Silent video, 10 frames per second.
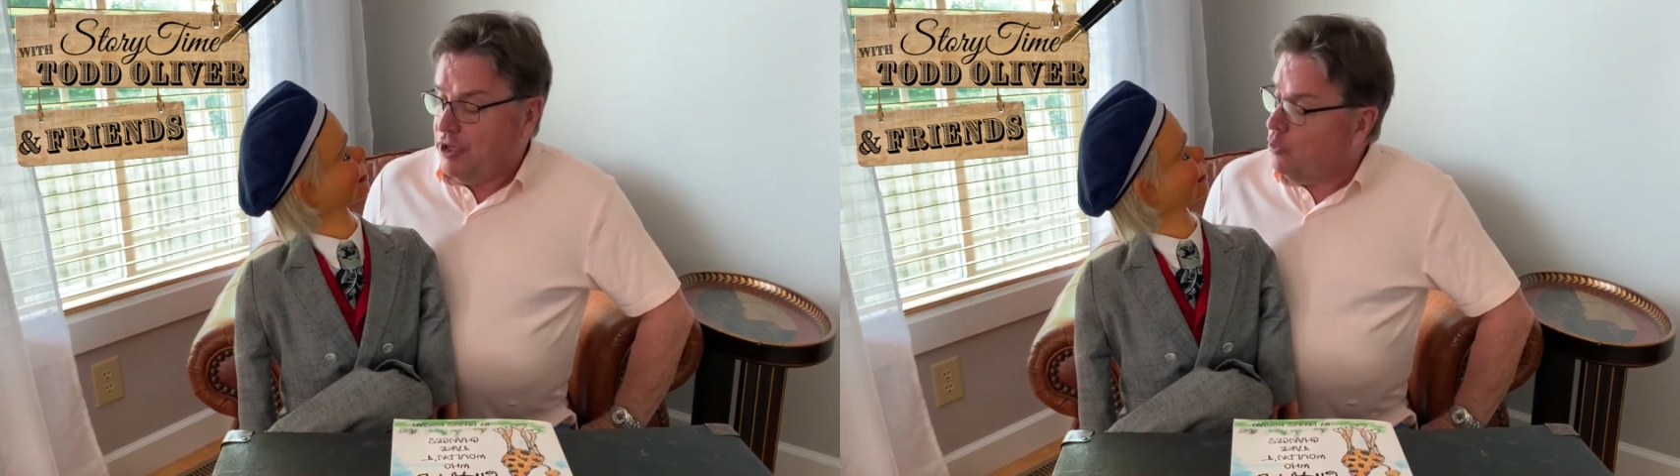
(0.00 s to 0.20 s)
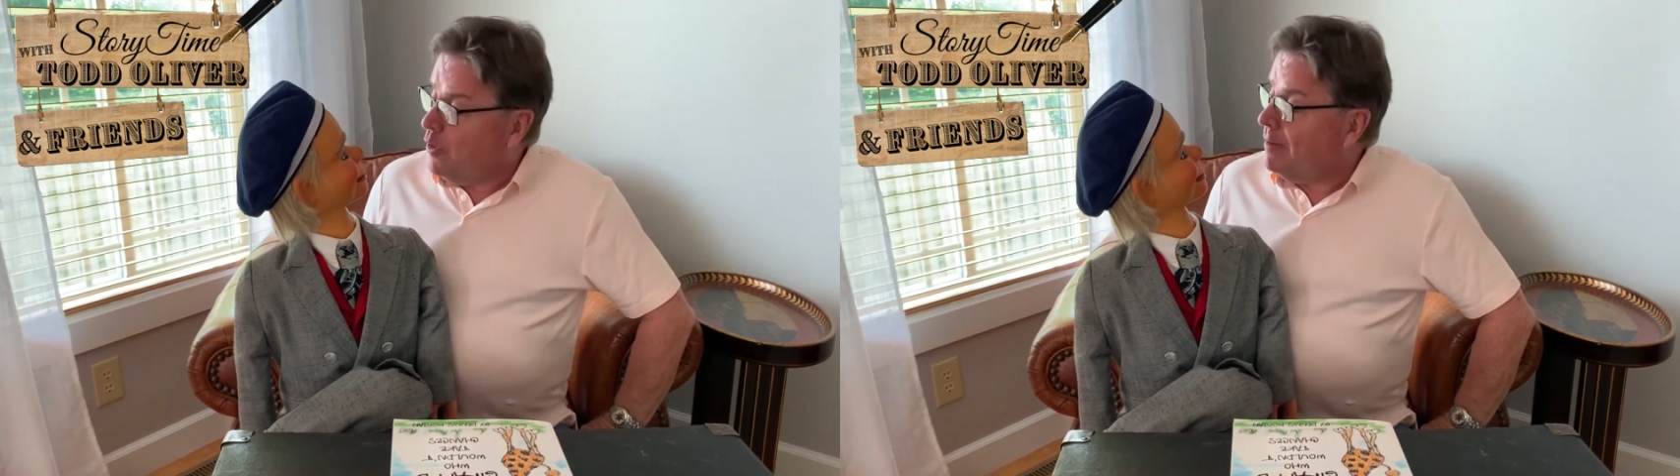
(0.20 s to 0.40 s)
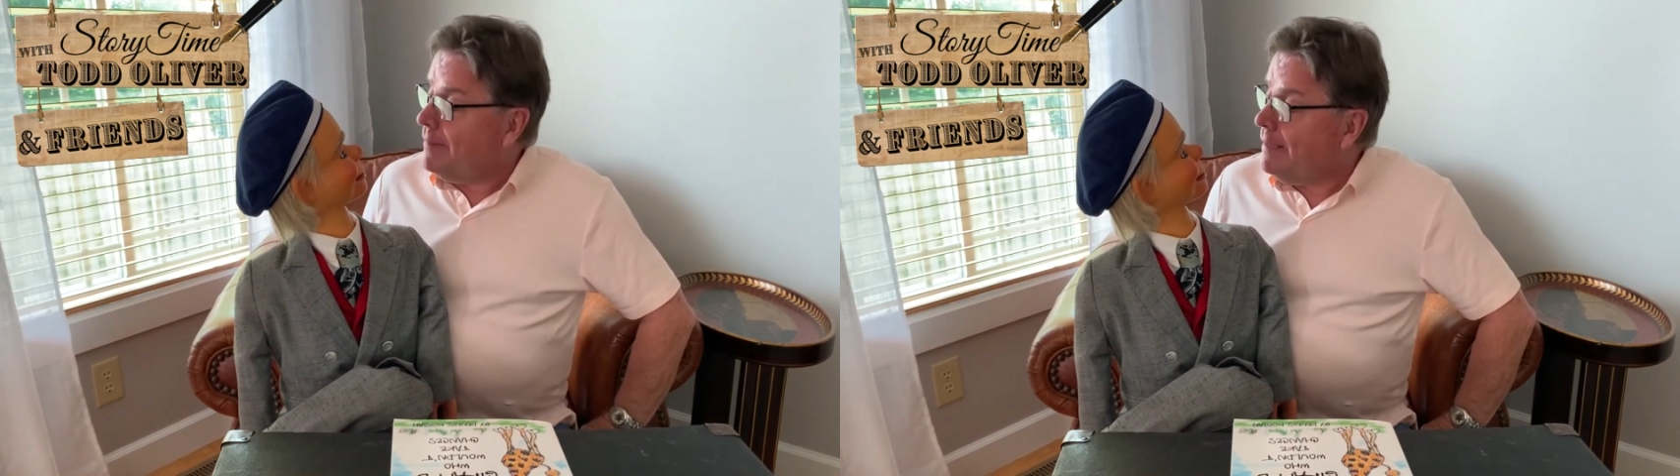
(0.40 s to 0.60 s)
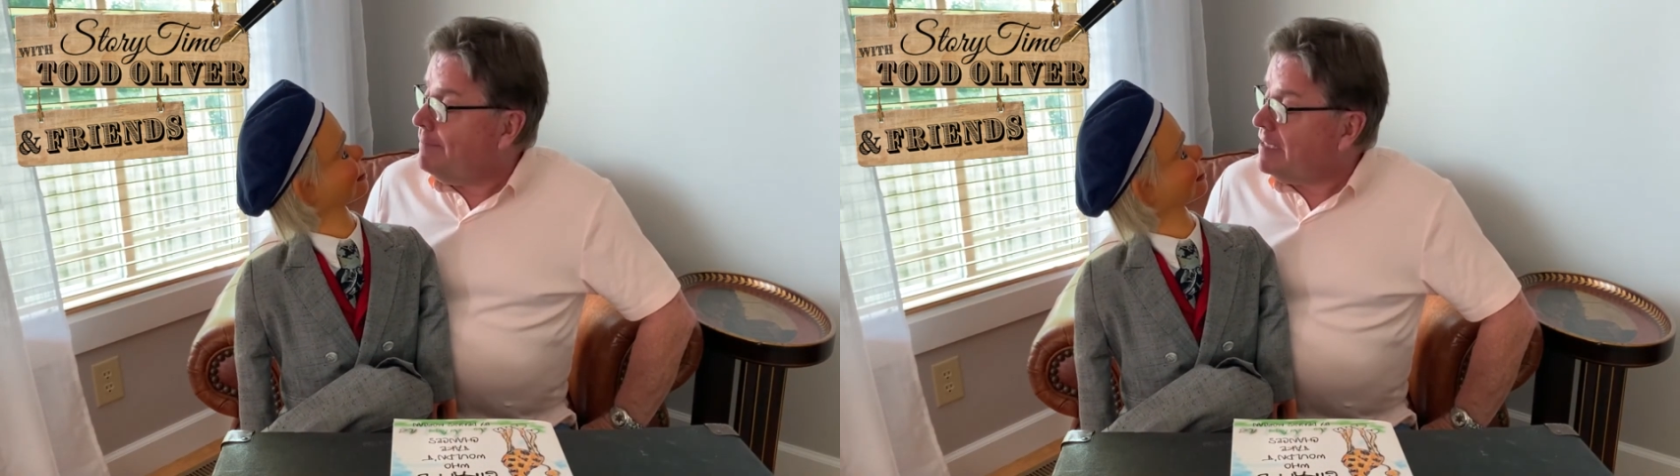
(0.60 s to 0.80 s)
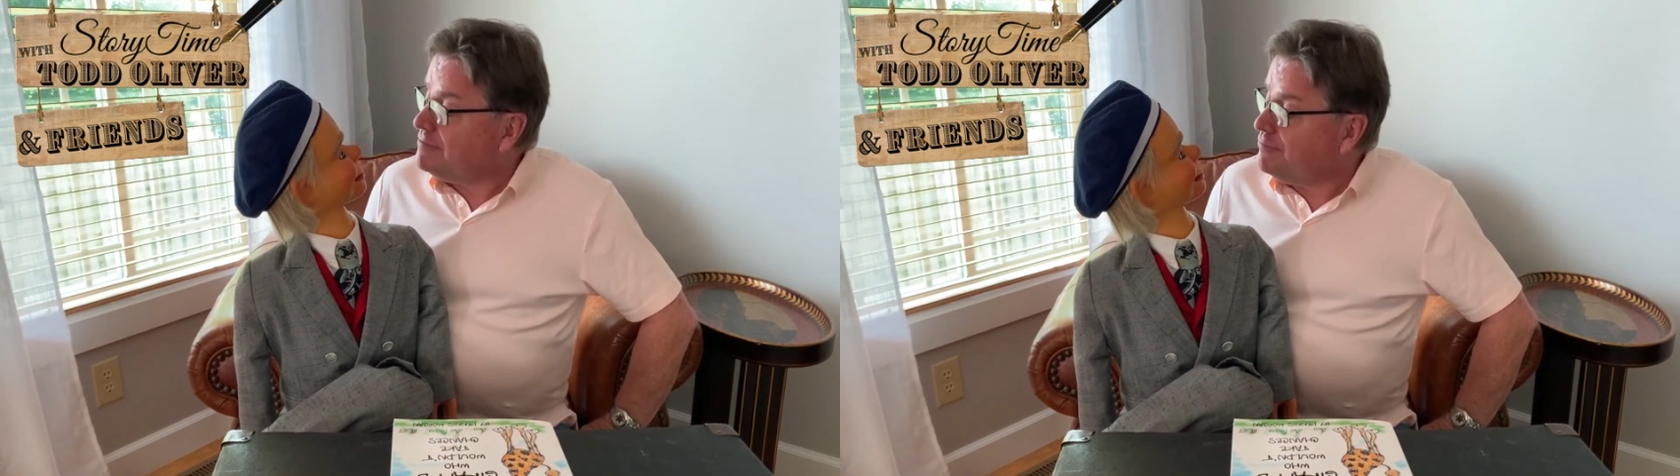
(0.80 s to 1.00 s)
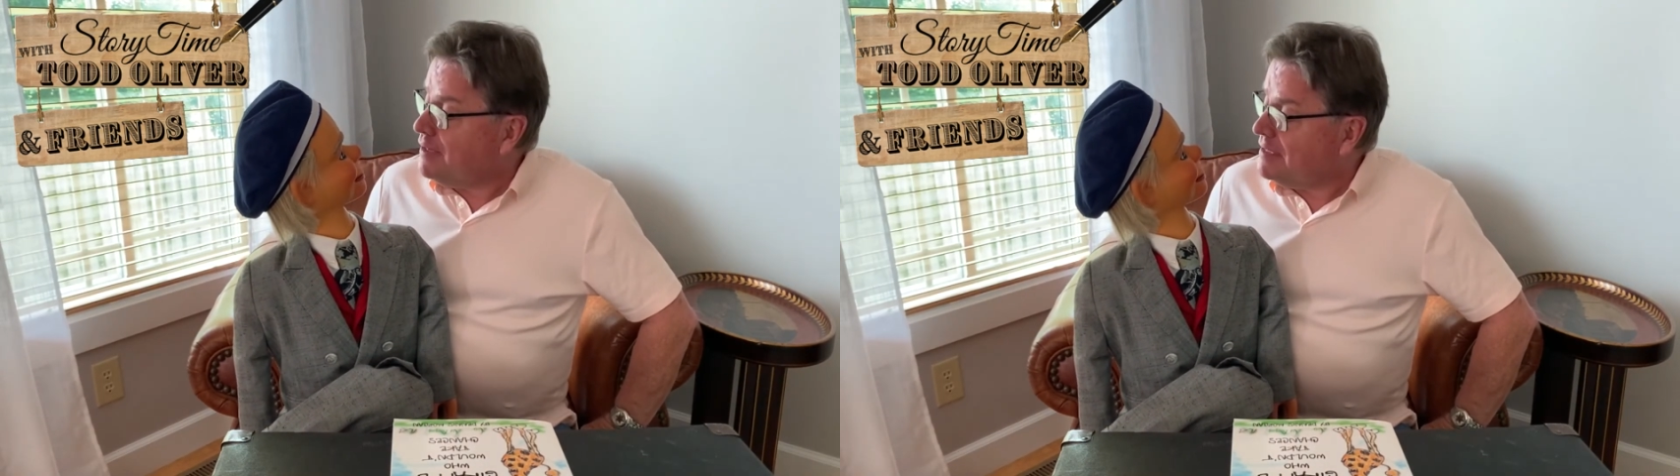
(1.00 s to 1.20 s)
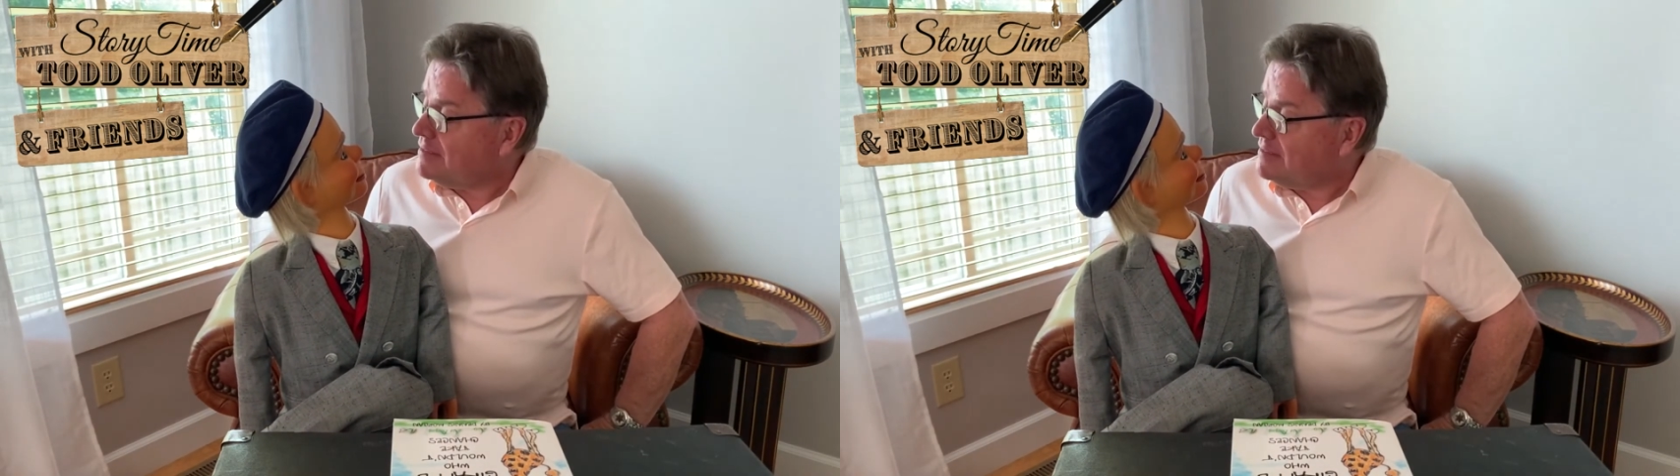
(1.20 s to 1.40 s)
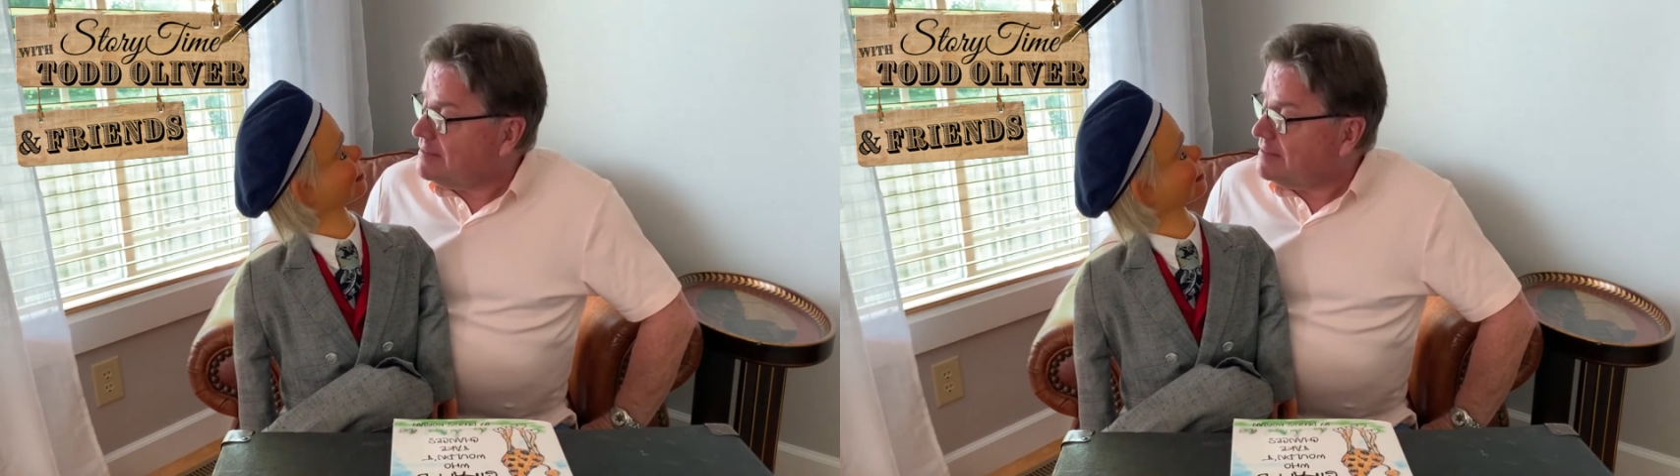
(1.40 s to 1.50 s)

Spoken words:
one of my best friends.